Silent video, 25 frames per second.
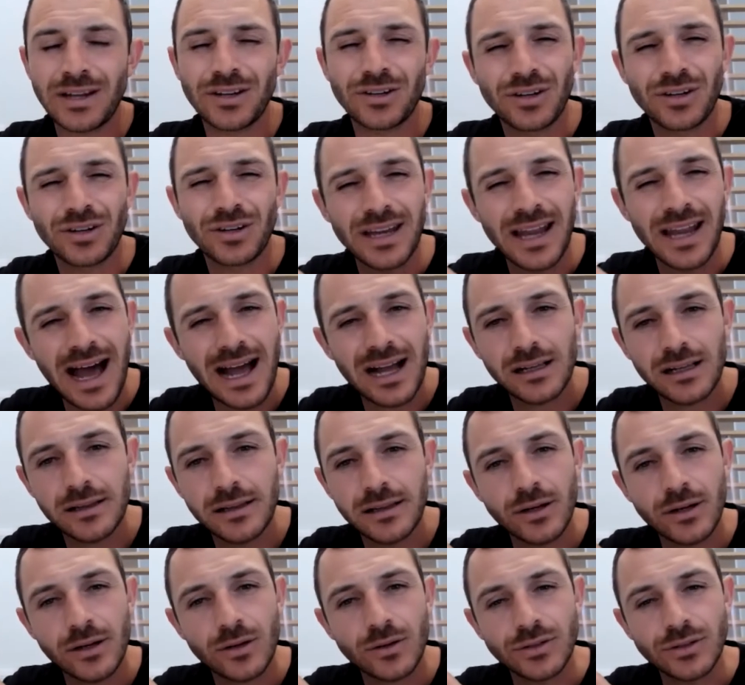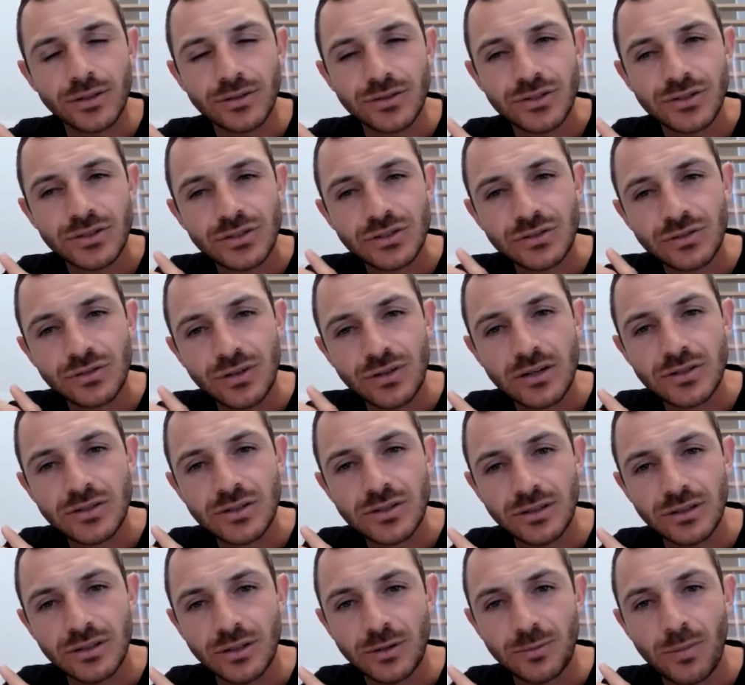You're not clear on your
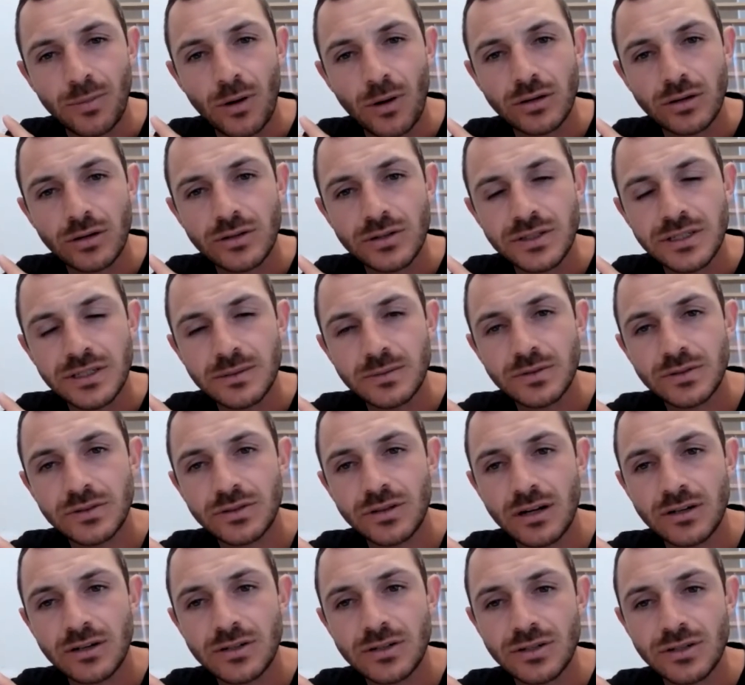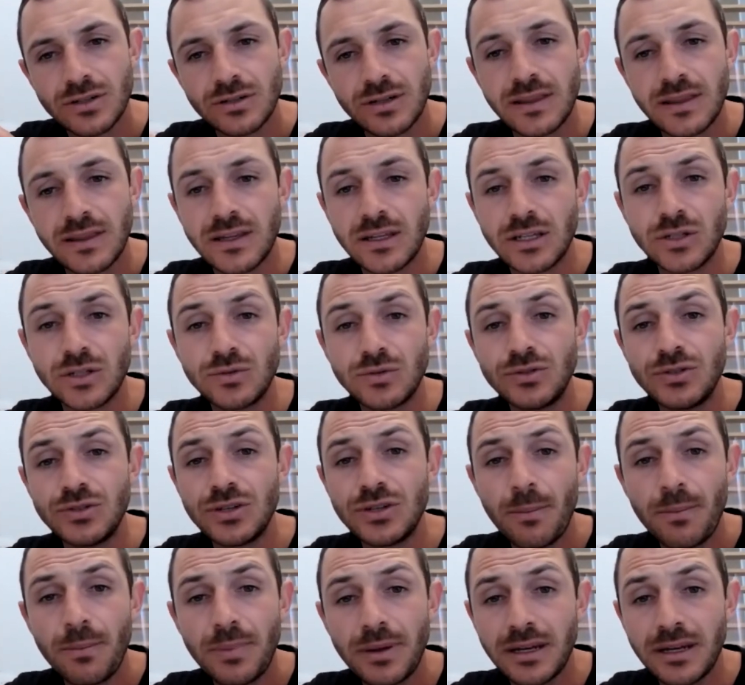structure, your partnership structure, and then you
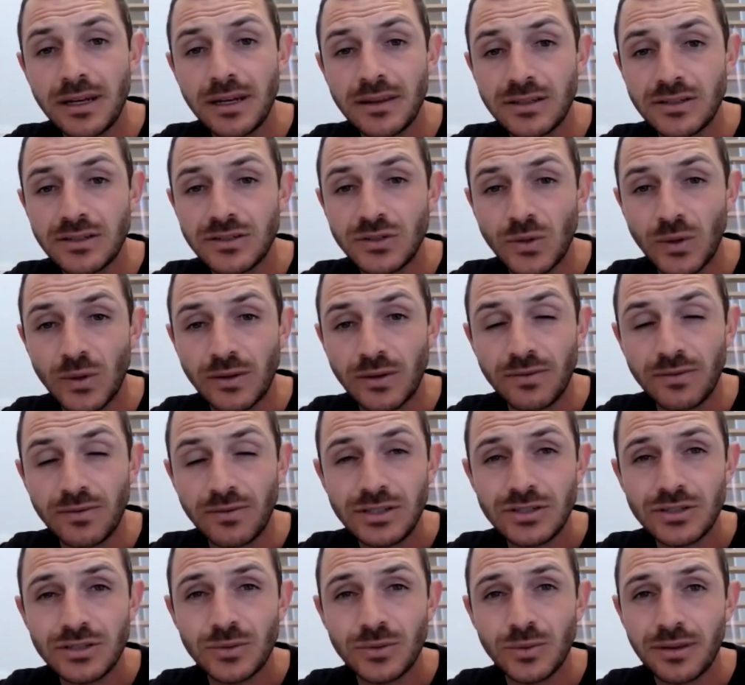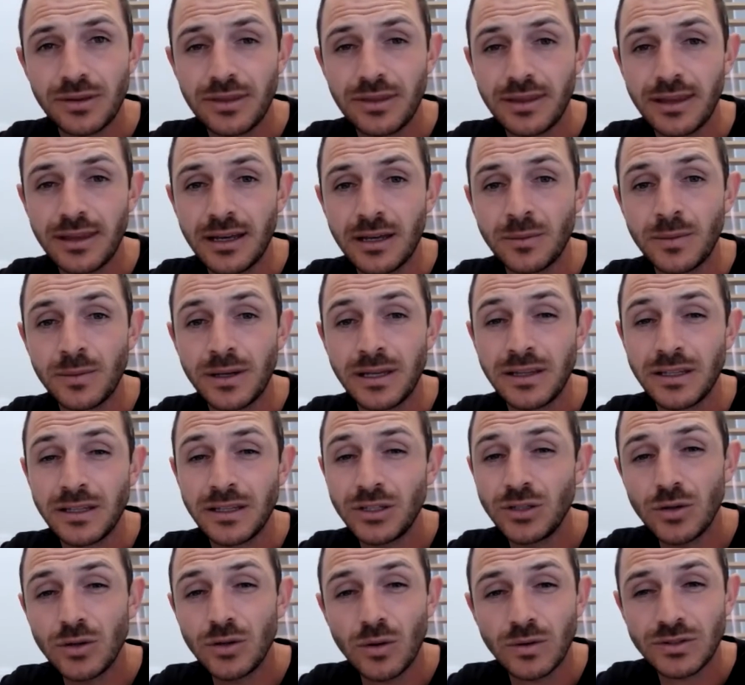jump into this joint venture with them, and then
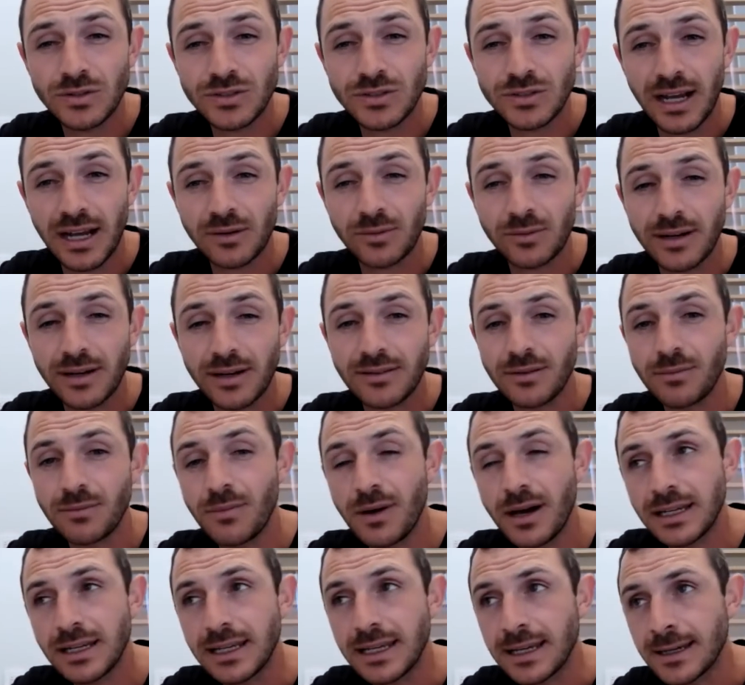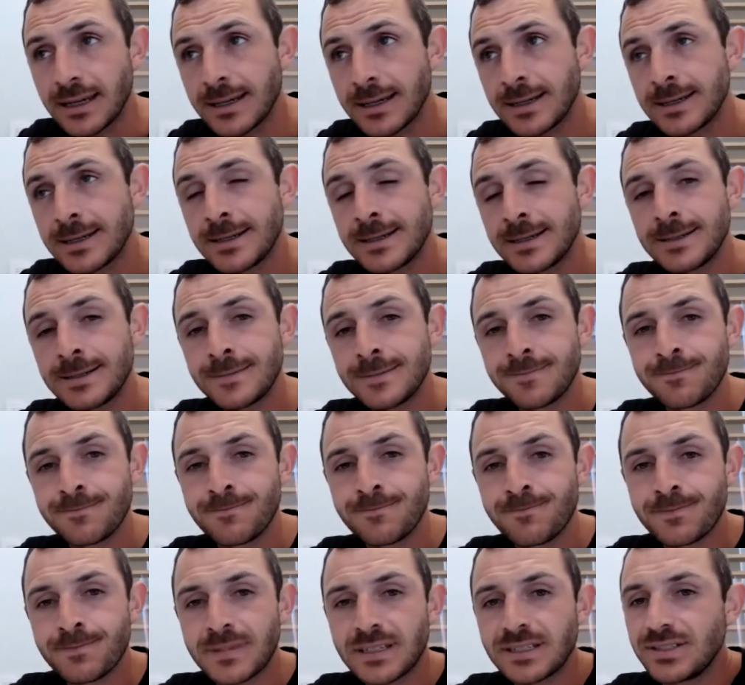you go and try and raise the money.
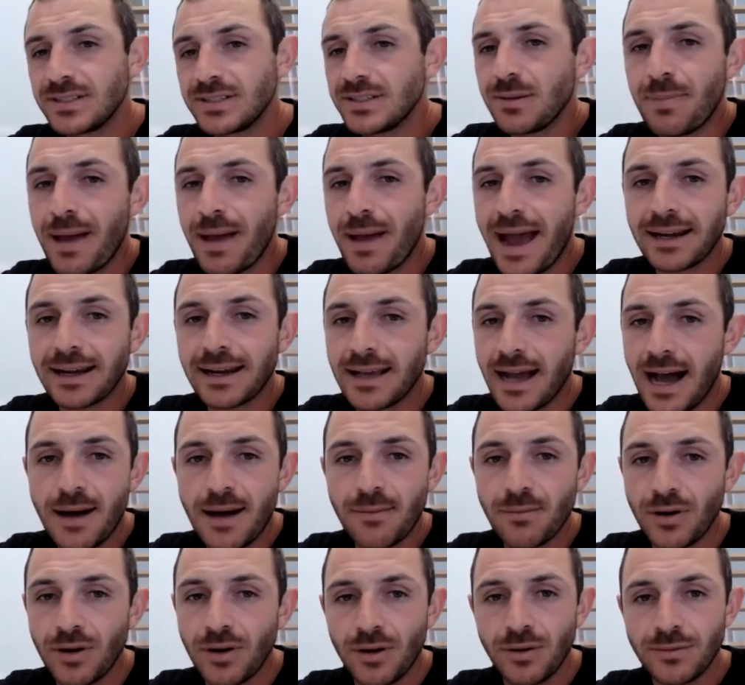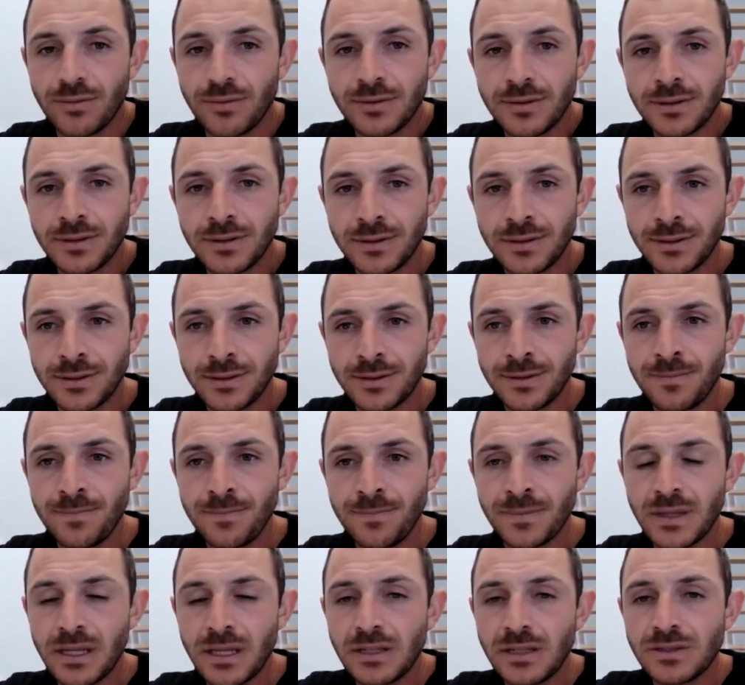It's just a bad combo.
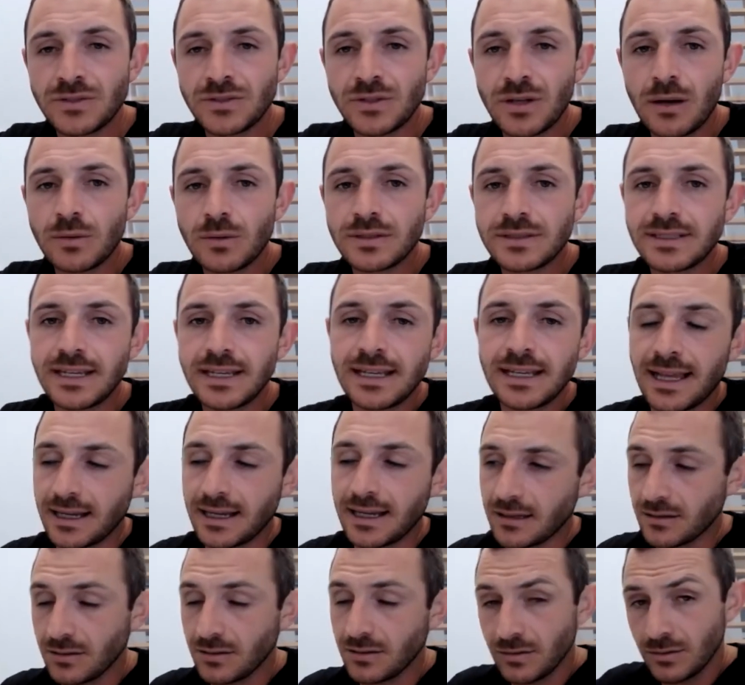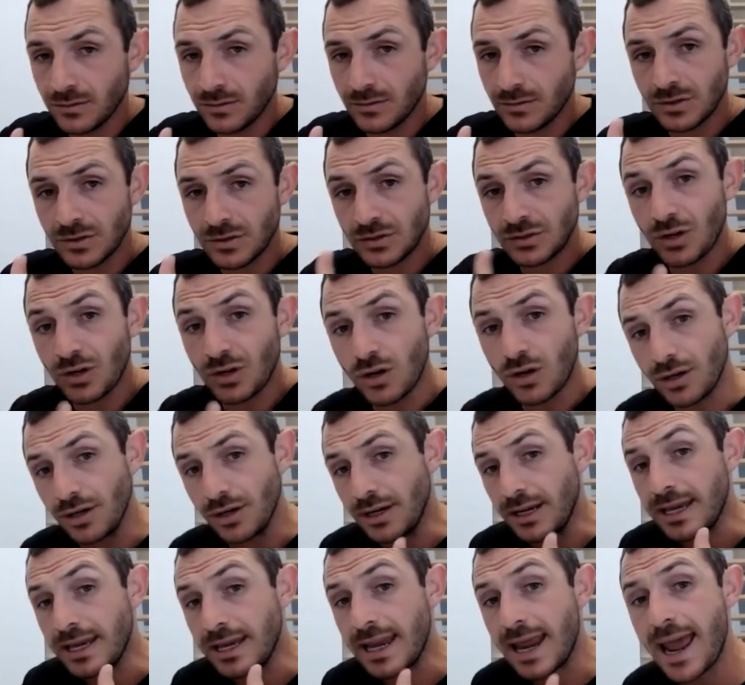And so I would say, like,
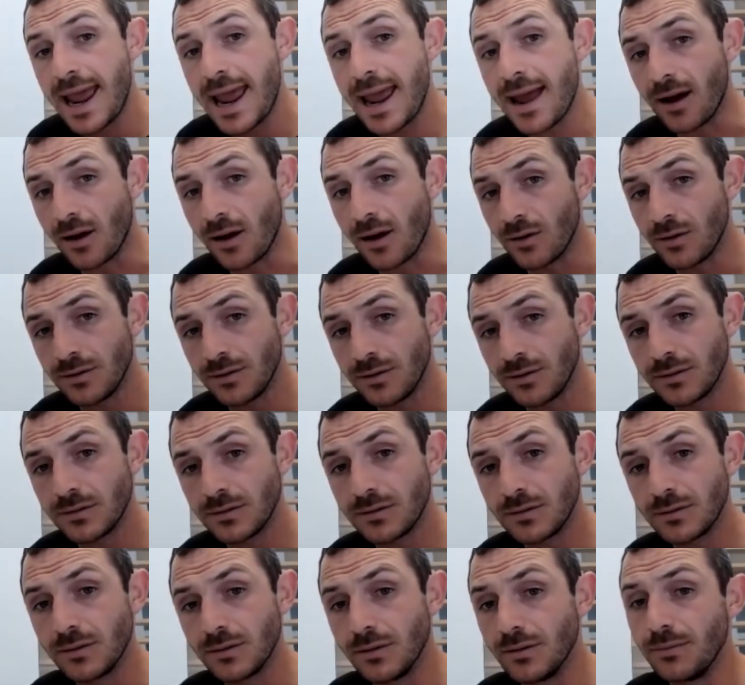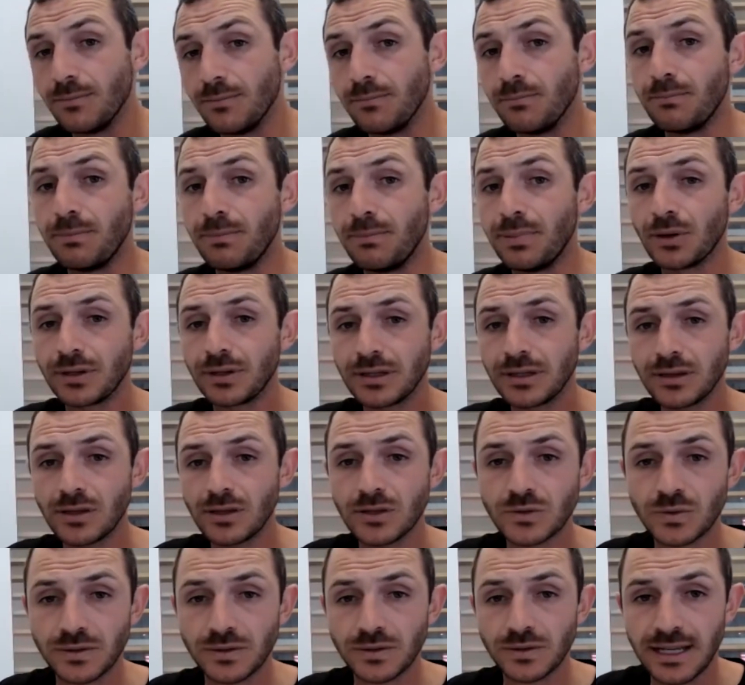start now building
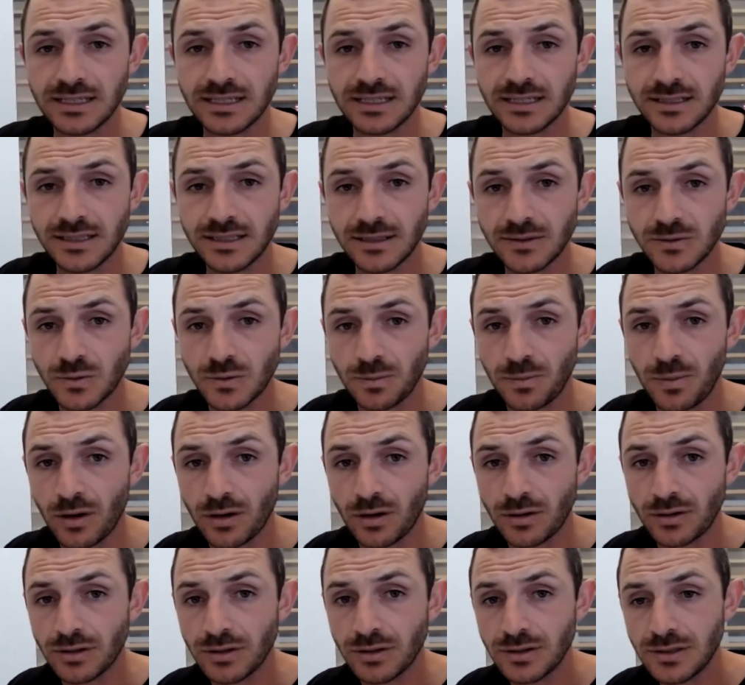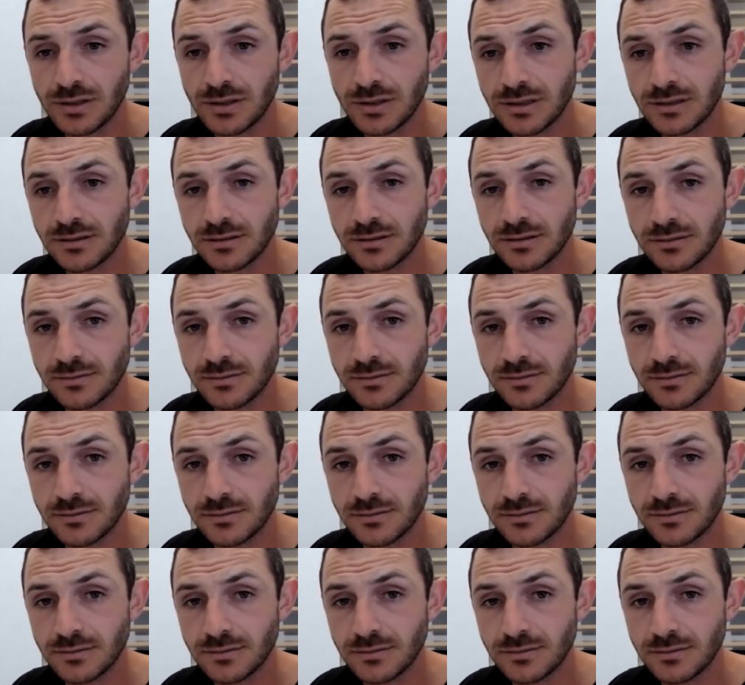those relationships with partners.